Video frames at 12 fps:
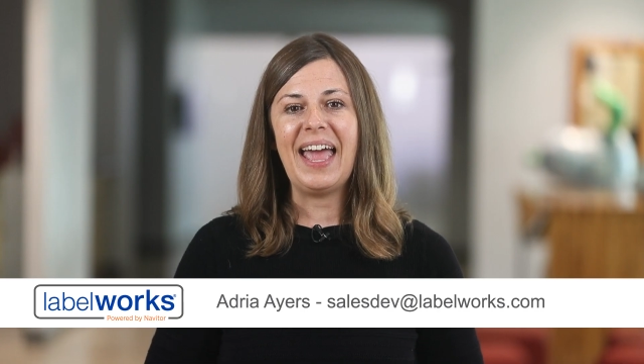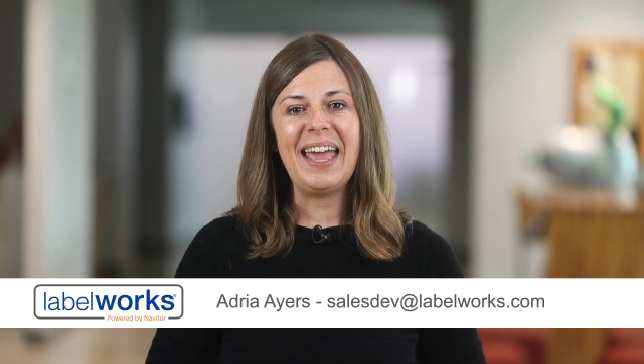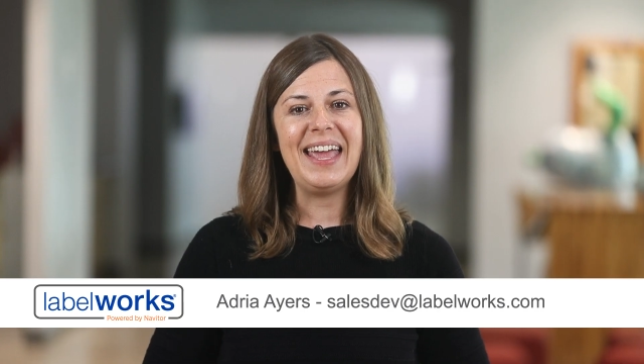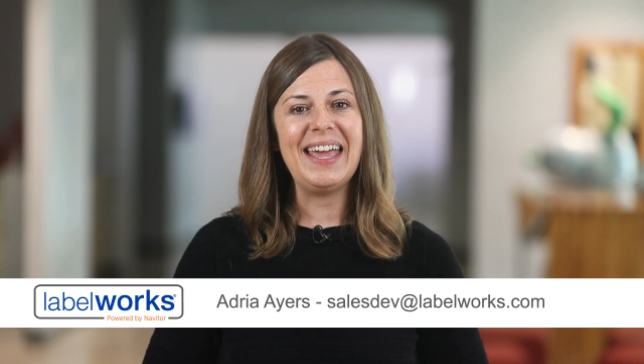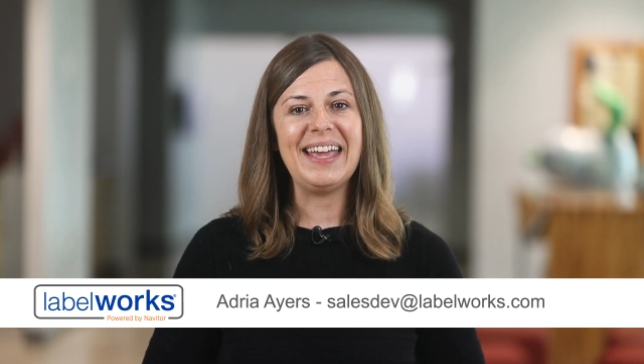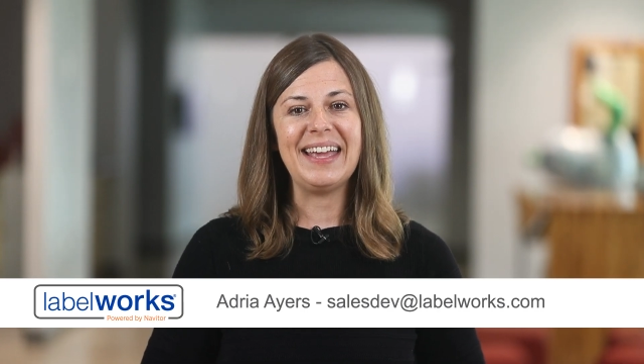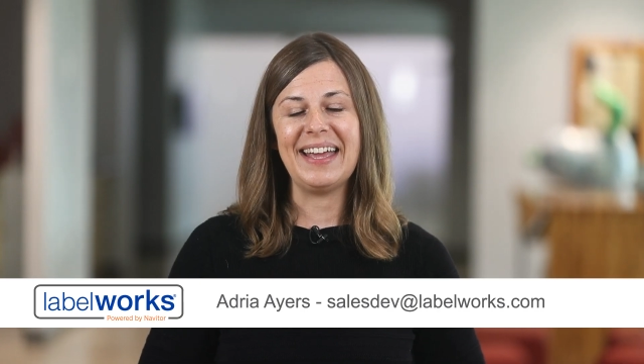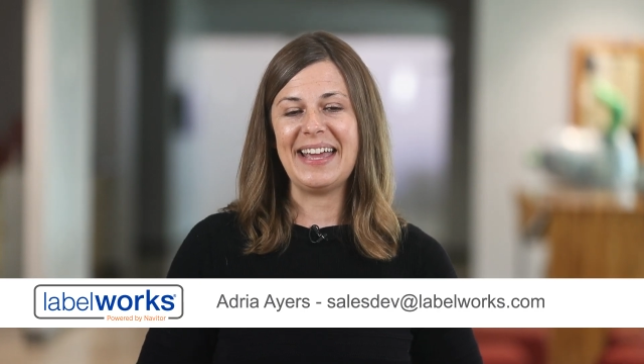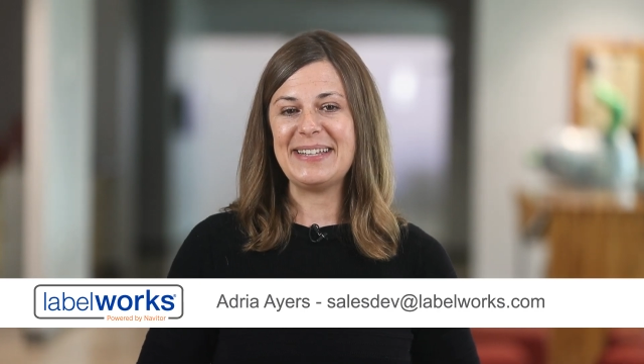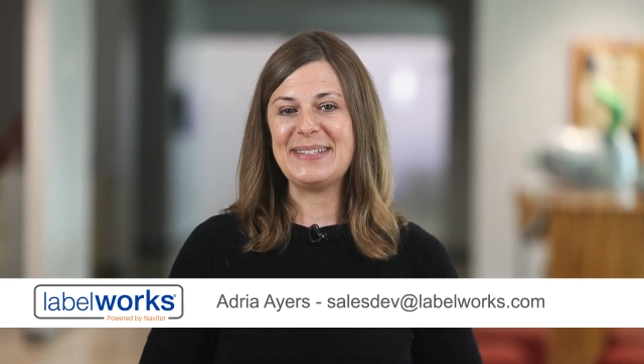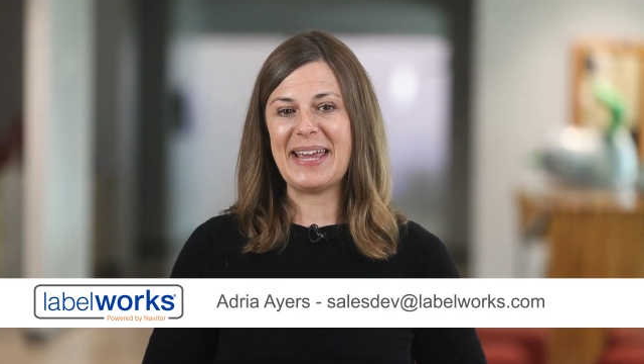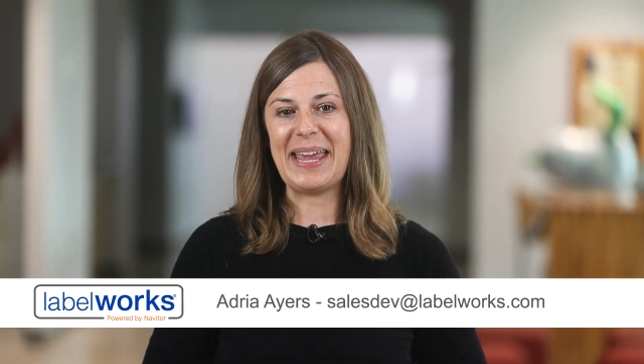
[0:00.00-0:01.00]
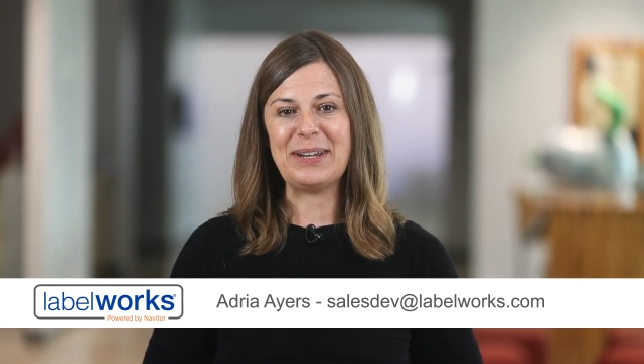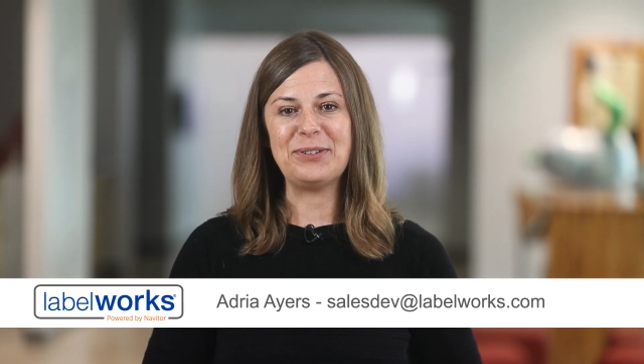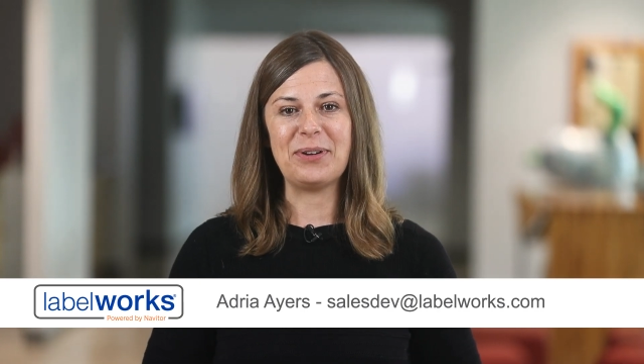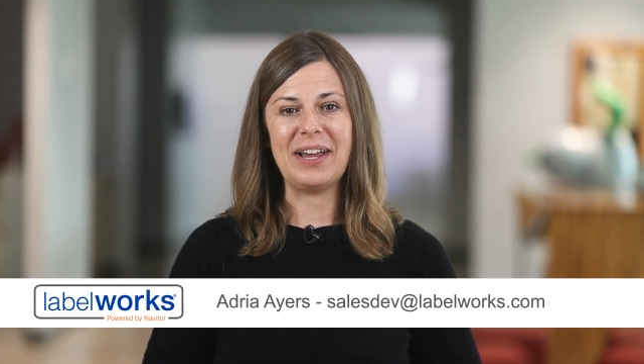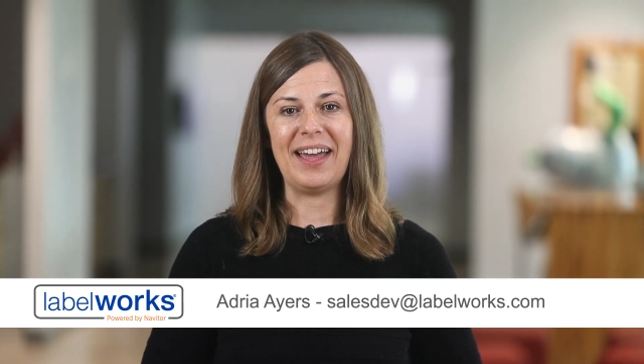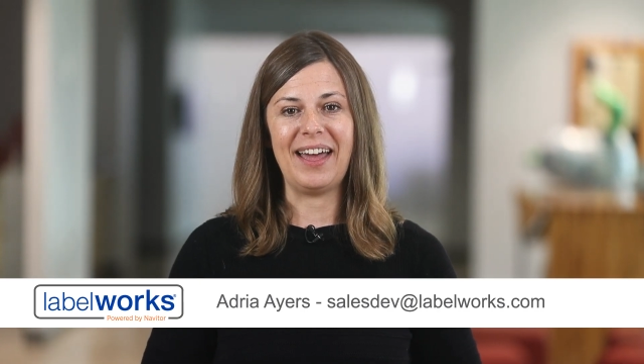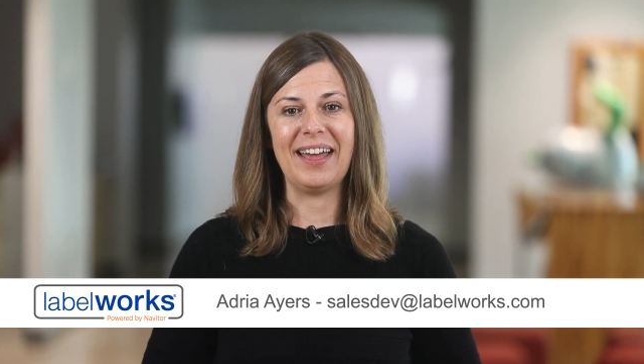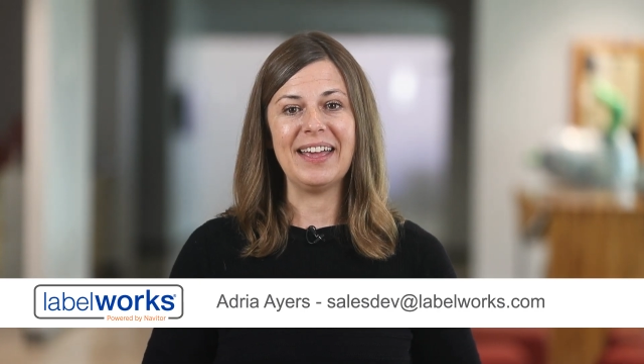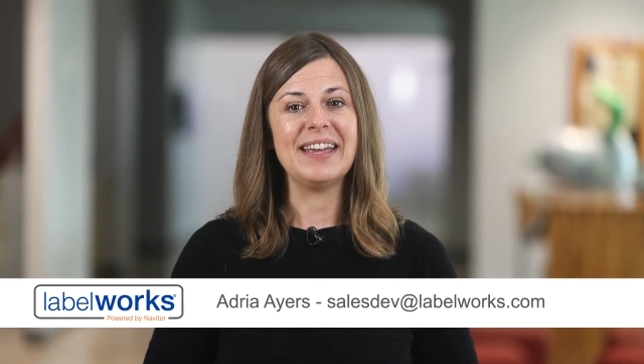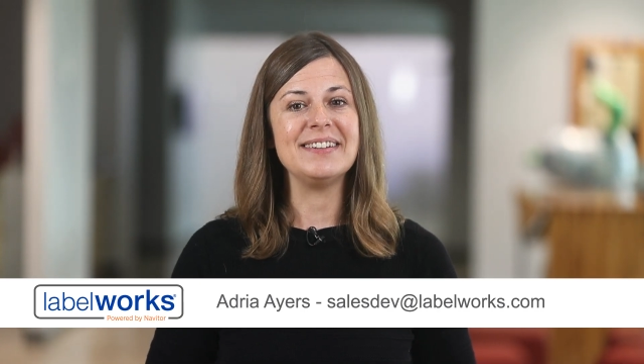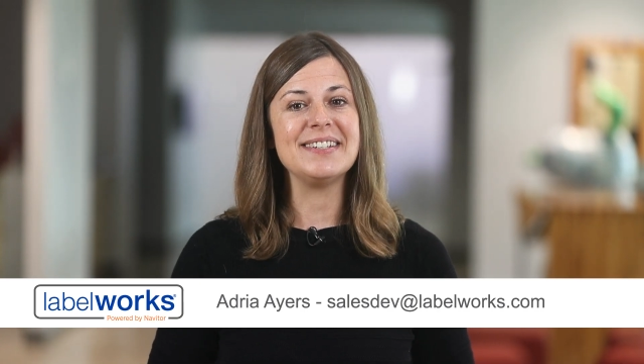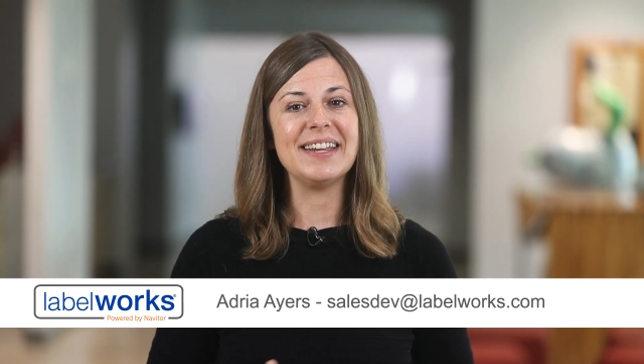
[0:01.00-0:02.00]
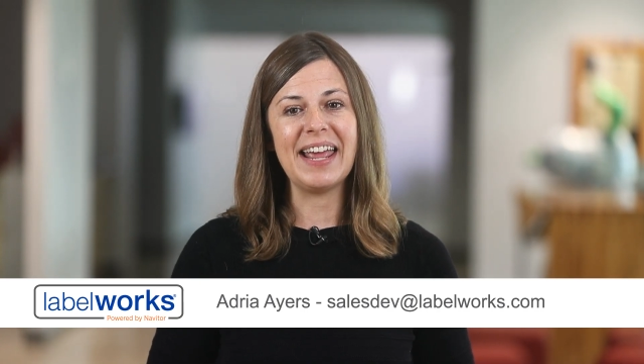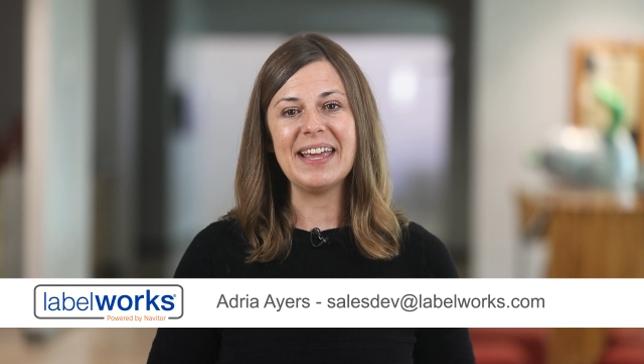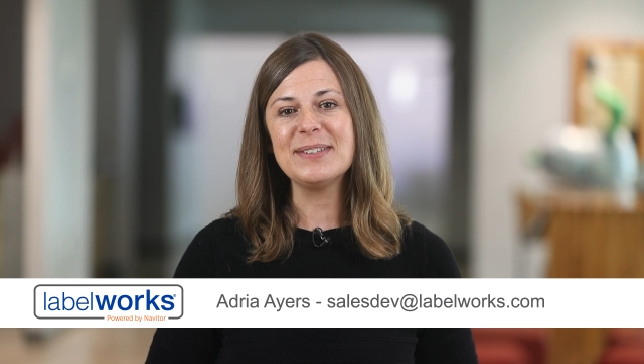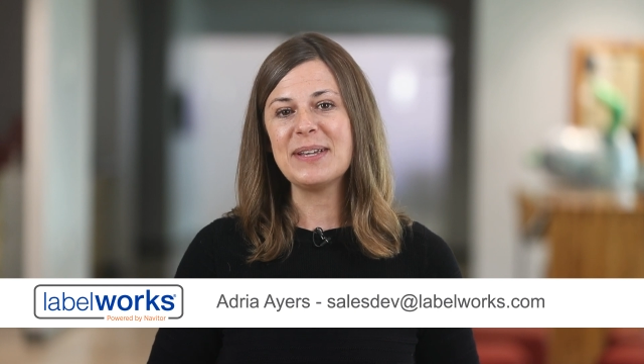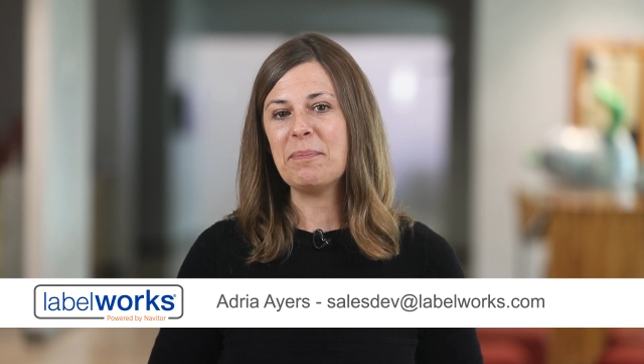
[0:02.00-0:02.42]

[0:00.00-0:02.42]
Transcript: Hey, it's Adria. In today's